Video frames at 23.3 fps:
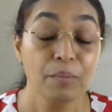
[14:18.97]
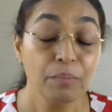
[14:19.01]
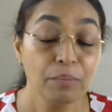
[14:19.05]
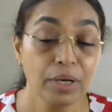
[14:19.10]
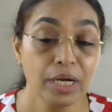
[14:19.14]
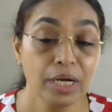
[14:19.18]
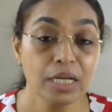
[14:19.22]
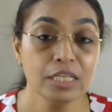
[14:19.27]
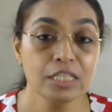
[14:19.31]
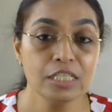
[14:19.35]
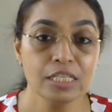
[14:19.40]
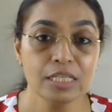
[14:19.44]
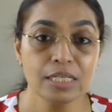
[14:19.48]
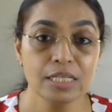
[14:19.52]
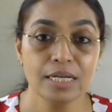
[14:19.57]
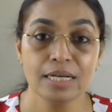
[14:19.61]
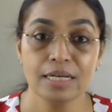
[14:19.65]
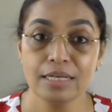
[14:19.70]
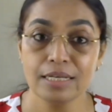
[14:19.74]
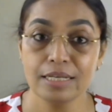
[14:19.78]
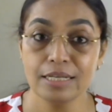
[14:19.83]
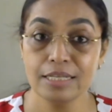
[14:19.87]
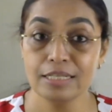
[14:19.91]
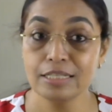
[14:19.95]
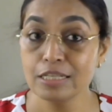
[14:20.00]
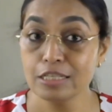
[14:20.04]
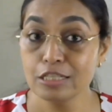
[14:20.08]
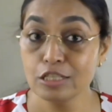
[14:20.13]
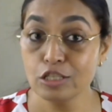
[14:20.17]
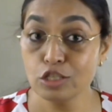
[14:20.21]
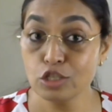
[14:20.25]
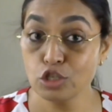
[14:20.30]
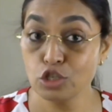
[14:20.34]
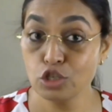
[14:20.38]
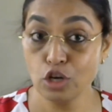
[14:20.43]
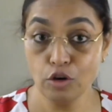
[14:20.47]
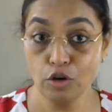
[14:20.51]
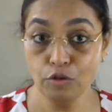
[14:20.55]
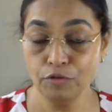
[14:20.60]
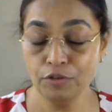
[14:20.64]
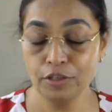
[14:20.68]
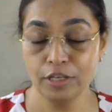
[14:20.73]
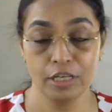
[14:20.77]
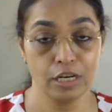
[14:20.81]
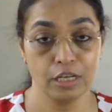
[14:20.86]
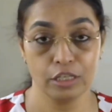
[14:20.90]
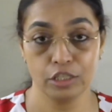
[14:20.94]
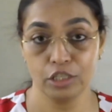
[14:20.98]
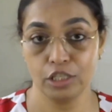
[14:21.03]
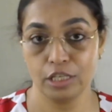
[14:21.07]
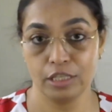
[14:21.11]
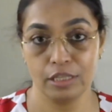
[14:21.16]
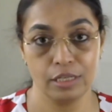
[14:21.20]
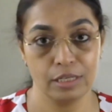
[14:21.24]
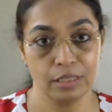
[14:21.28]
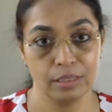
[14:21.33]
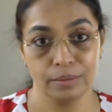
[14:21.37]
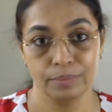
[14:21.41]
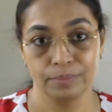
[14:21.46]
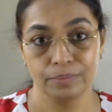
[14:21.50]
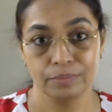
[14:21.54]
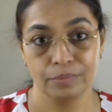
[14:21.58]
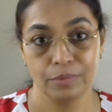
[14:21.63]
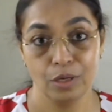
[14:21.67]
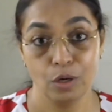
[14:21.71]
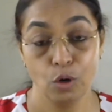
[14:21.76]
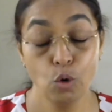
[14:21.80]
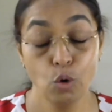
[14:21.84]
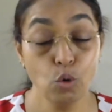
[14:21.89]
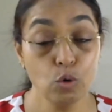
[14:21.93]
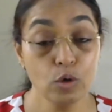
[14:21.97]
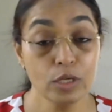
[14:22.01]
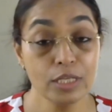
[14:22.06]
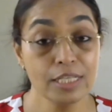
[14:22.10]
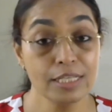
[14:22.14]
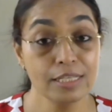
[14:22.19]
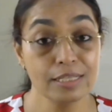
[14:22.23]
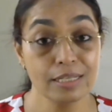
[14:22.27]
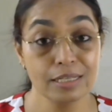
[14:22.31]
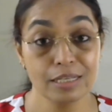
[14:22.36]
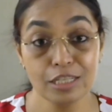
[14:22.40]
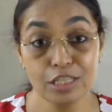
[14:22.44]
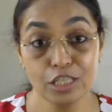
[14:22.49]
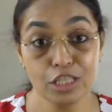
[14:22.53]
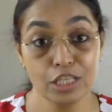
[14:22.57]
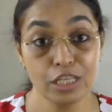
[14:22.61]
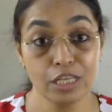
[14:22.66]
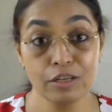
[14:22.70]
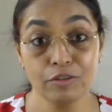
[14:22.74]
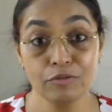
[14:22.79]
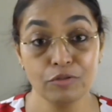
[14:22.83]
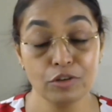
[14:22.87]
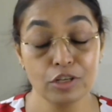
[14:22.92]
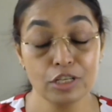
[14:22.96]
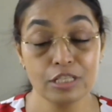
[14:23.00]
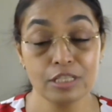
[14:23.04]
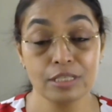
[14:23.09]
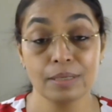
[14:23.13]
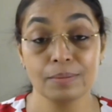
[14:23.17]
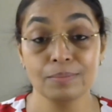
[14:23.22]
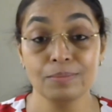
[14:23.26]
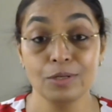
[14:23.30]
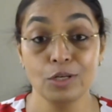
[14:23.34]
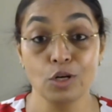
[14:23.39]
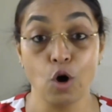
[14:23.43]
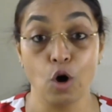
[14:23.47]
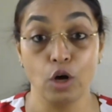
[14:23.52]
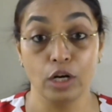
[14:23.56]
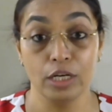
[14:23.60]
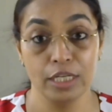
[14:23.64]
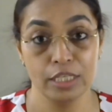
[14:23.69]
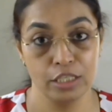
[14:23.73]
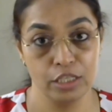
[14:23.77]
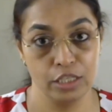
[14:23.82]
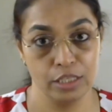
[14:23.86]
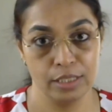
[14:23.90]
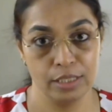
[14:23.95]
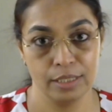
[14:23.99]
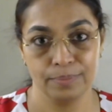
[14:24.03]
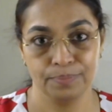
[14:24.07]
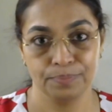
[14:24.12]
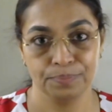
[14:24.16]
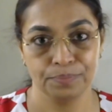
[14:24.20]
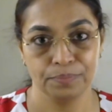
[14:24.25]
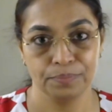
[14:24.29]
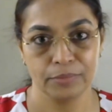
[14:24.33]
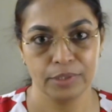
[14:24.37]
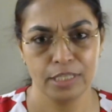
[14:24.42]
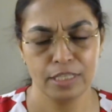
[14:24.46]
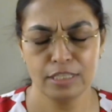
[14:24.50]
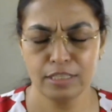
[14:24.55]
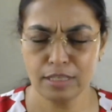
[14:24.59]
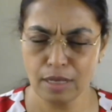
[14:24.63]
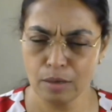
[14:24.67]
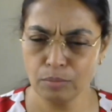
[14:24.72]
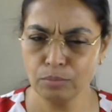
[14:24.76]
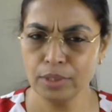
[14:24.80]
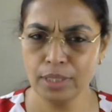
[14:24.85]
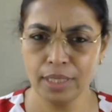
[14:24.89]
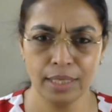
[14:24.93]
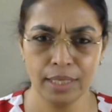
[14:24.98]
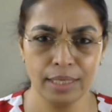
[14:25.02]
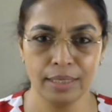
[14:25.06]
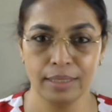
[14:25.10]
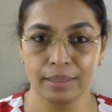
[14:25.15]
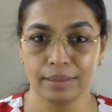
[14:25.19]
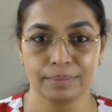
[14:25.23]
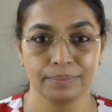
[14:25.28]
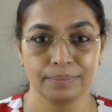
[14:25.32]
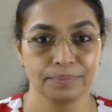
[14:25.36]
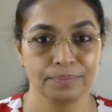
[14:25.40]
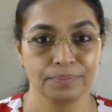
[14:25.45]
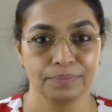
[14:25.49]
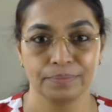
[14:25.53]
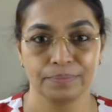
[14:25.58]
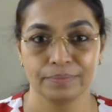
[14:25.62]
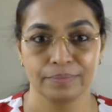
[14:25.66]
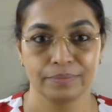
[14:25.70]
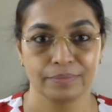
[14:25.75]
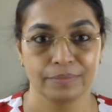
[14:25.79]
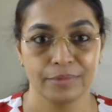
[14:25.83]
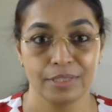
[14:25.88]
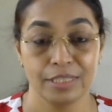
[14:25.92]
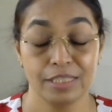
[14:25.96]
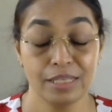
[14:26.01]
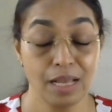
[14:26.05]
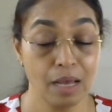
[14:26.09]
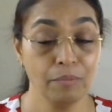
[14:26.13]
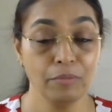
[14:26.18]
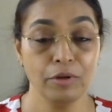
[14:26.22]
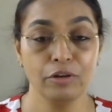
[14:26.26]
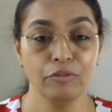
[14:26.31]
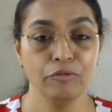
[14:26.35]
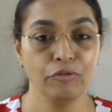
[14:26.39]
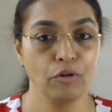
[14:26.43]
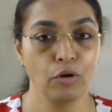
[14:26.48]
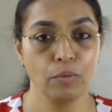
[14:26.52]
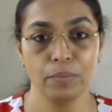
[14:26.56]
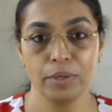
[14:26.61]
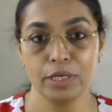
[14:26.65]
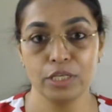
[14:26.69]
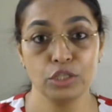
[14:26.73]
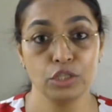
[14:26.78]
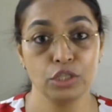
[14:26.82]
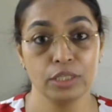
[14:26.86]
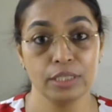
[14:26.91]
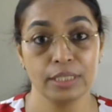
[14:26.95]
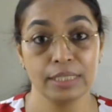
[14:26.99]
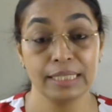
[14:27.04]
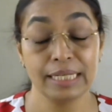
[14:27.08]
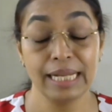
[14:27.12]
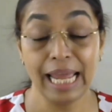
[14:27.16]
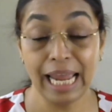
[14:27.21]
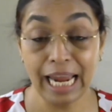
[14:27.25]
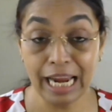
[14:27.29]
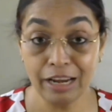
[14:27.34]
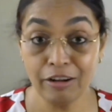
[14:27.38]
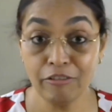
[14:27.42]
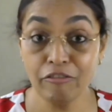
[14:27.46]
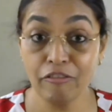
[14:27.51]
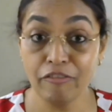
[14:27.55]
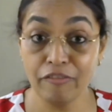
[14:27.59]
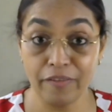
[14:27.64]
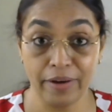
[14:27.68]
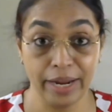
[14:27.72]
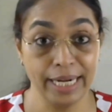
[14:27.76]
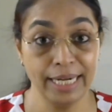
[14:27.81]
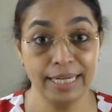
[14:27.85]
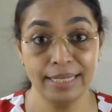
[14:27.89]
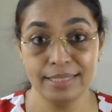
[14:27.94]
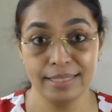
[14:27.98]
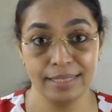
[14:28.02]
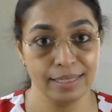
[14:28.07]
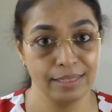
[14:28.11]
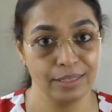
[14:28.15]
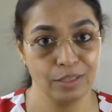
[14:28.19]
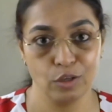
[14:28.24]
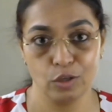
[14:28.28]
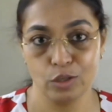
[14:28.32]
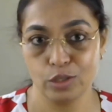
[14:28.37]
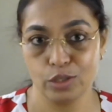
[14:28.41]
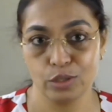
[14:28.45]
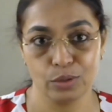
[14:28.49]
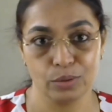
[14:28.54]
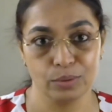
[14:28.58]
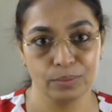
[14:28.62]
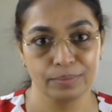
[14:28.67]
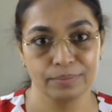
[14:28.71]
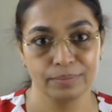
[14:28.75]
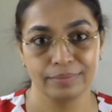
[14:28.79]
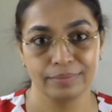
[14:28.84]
Mrigashira is a soft nakshatra who is searching for some knowledge, something, some information, and finds it also.